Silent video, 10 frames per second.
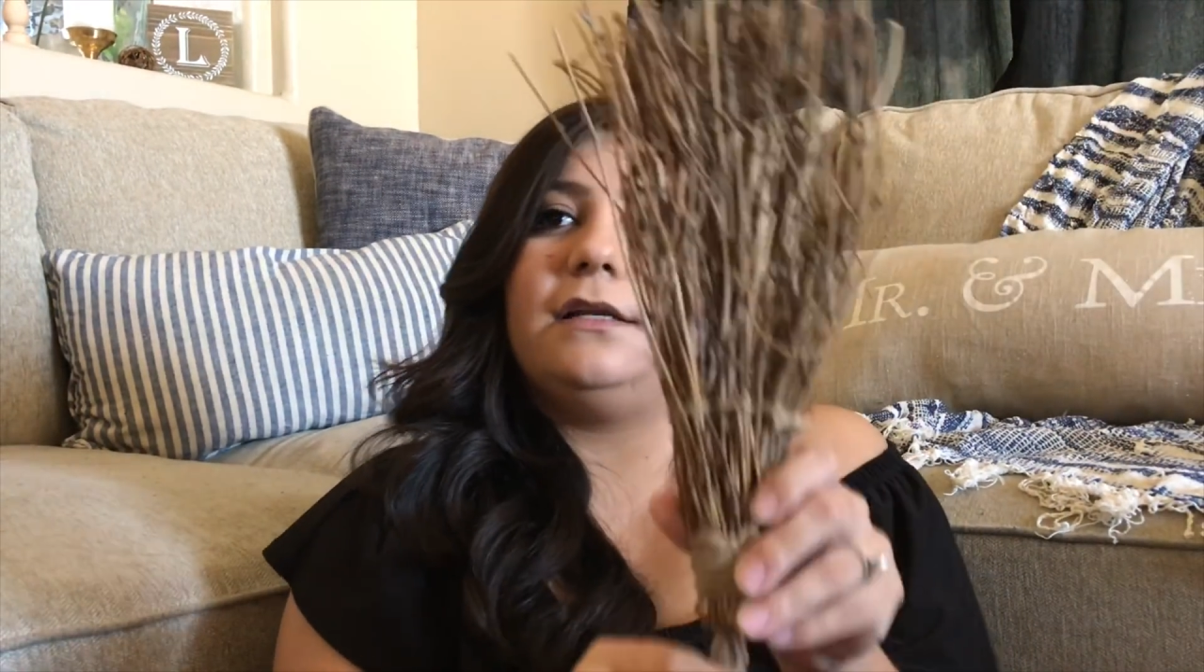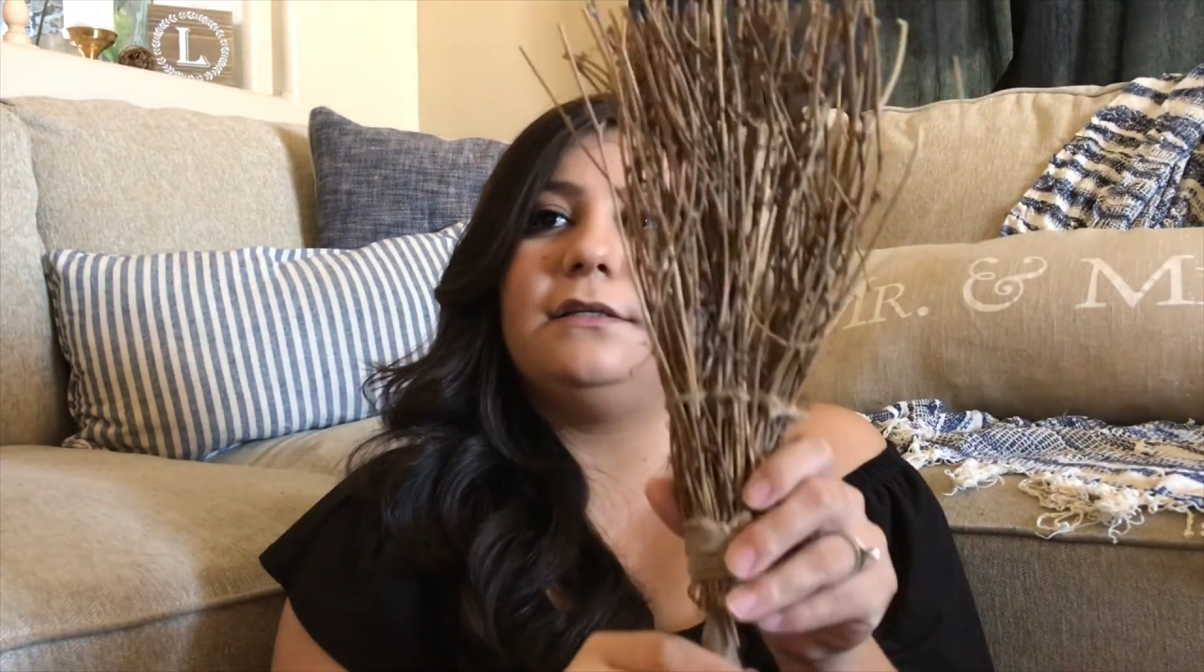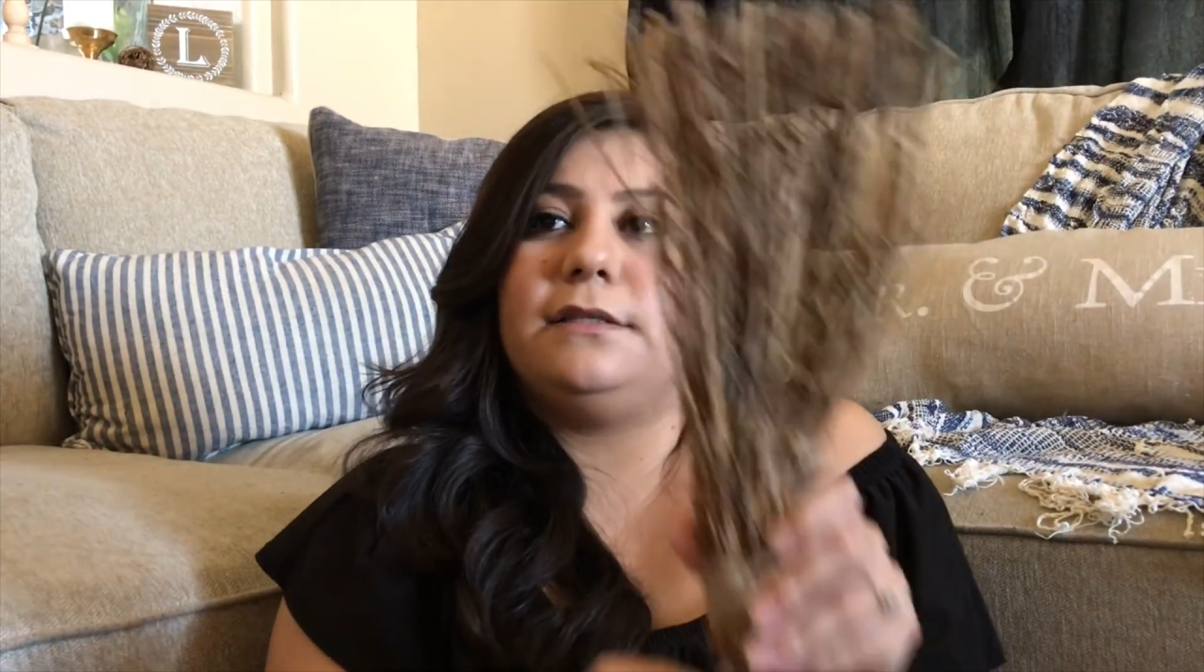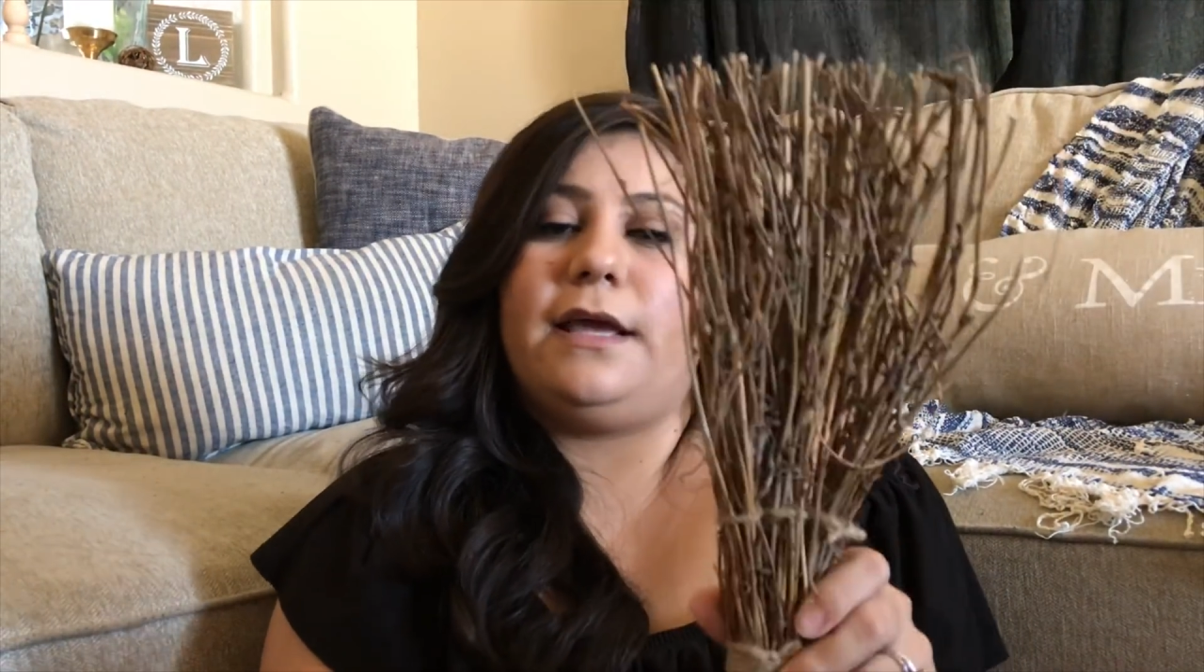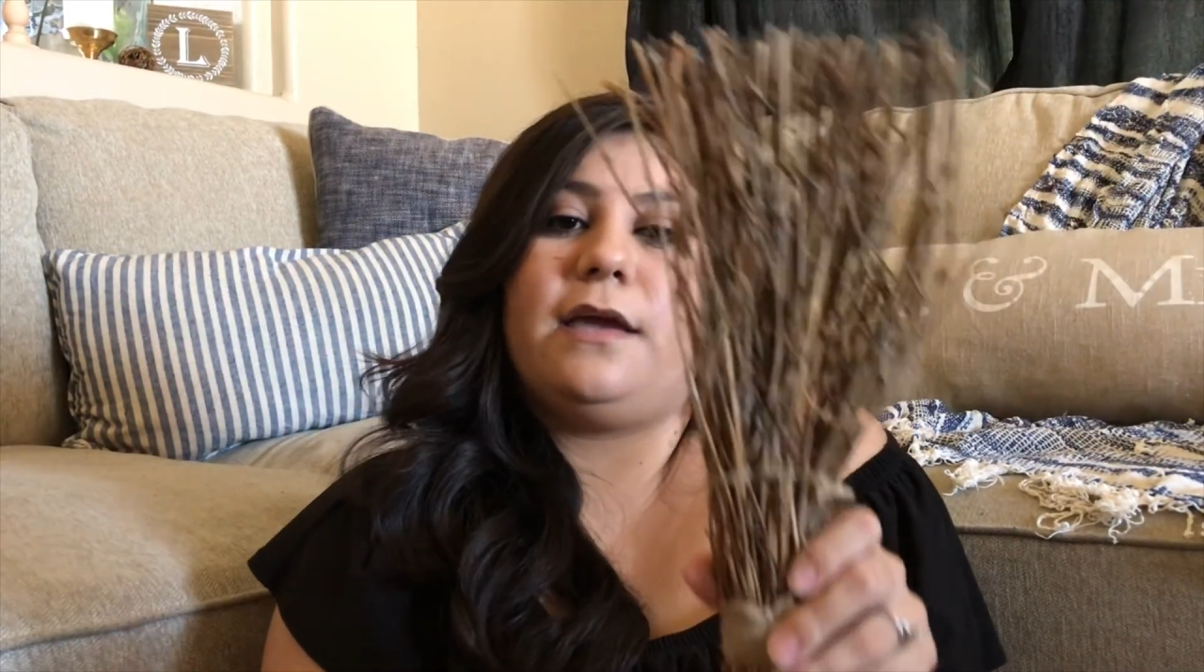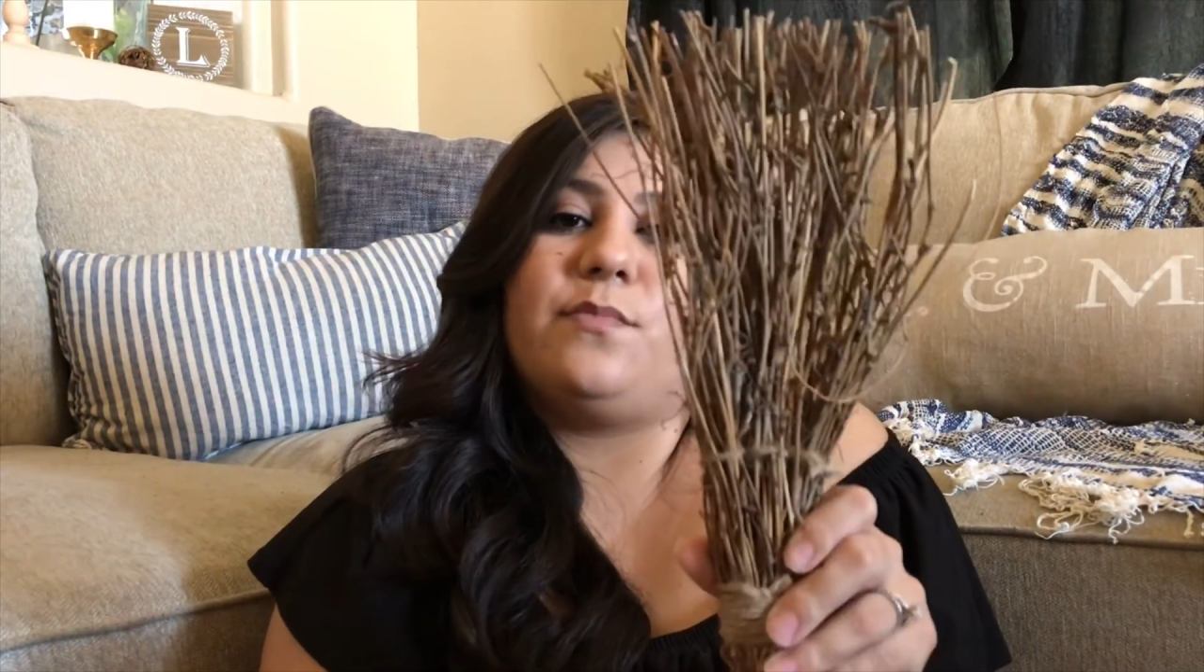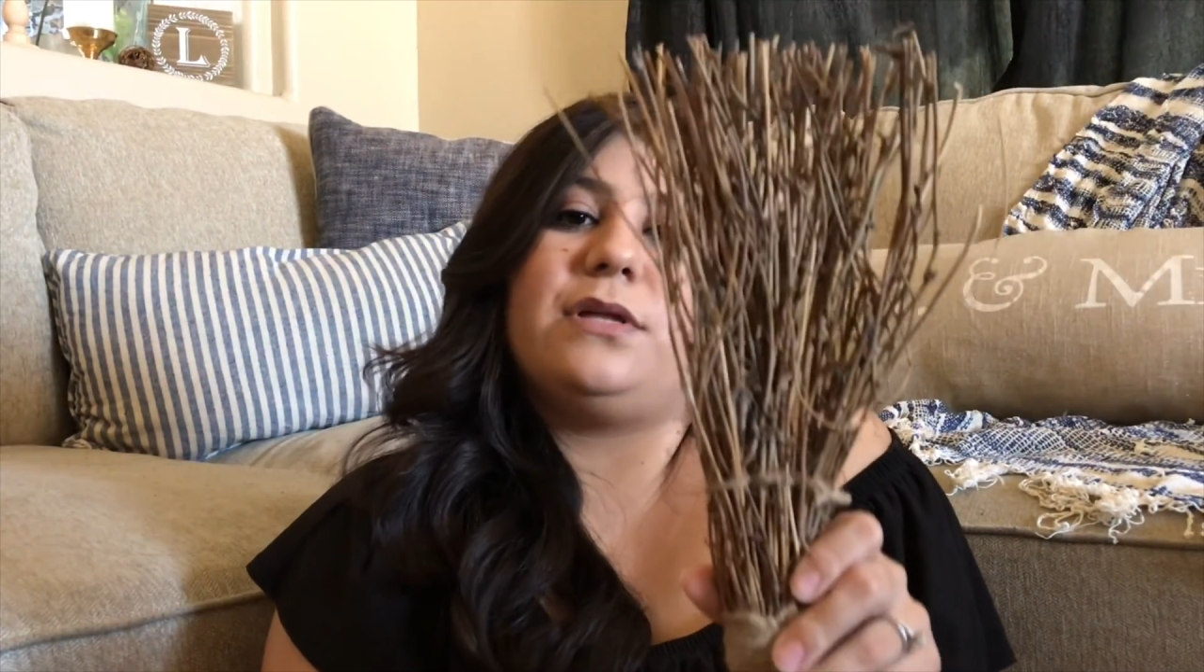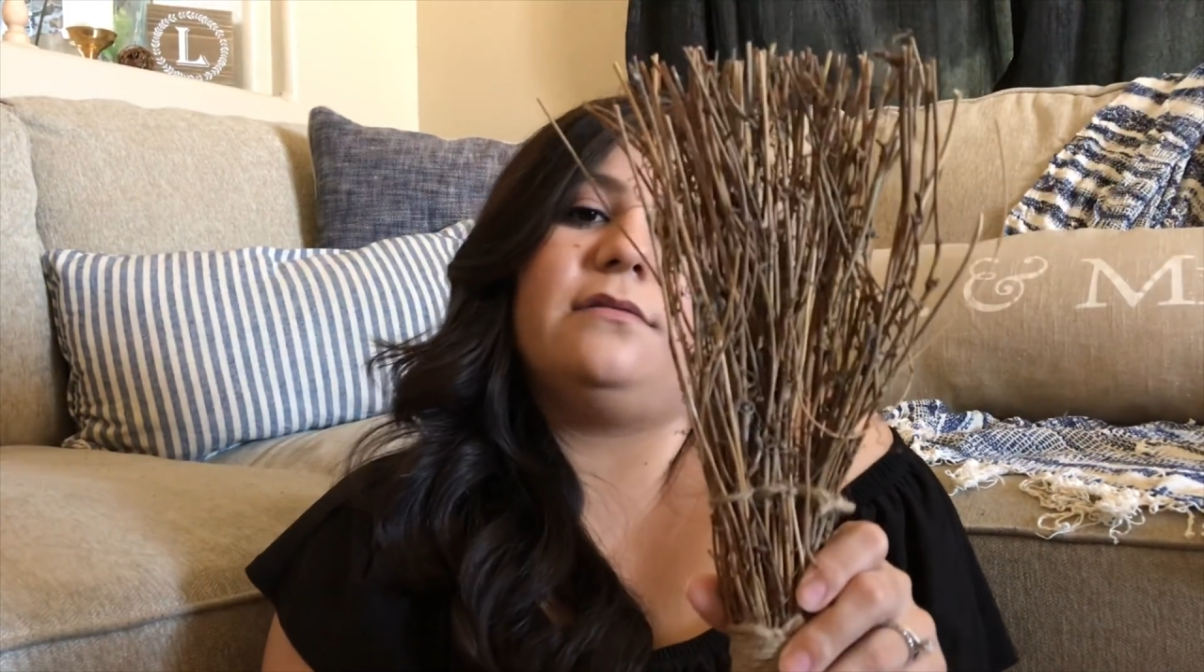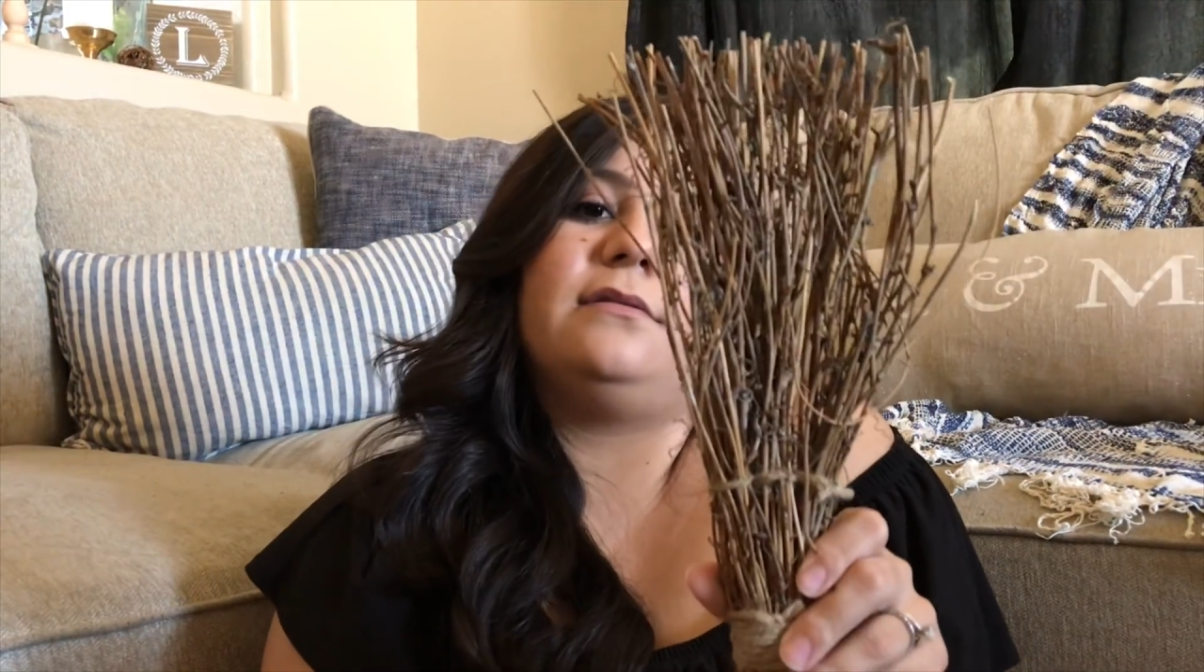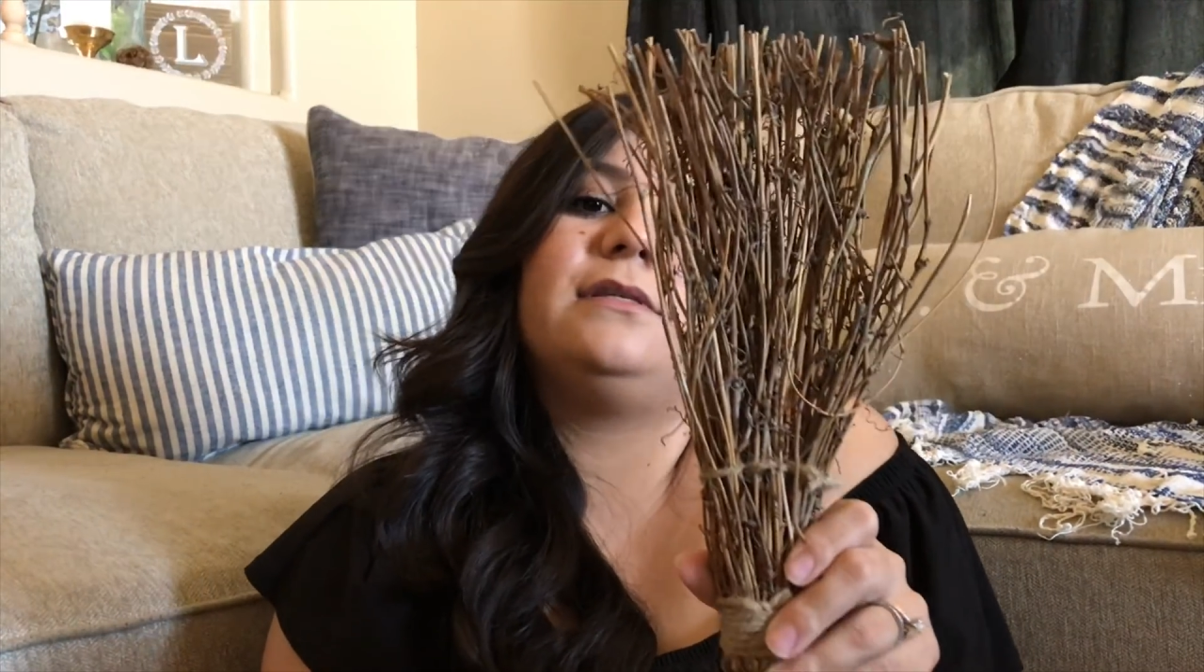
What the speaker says: of stick them in